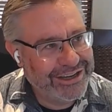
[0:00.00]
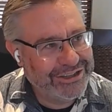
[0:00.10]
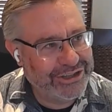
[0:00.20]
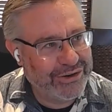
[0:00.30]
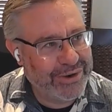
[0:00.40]

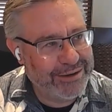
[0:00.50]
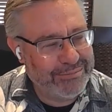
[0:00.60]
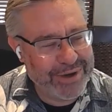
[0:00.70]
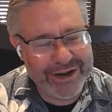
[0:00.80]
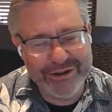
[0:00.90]
to create a
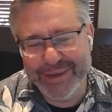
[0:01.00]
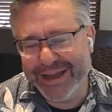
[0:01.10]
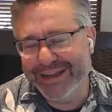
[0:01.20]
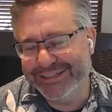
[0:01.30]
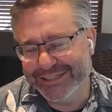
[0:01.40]
brand new
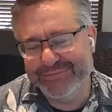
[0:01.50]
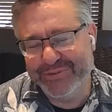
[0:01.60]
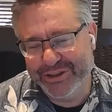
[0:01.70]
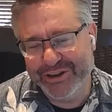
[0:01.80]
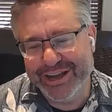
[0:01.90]
banking system
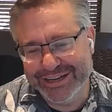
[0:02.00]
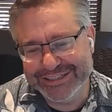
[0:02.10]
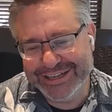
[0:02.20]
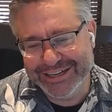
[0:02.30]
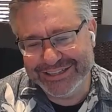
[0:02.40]
for the United
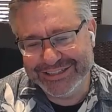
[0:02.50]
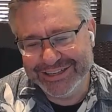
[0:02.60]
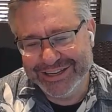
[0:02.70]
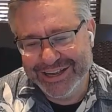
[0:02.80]
States.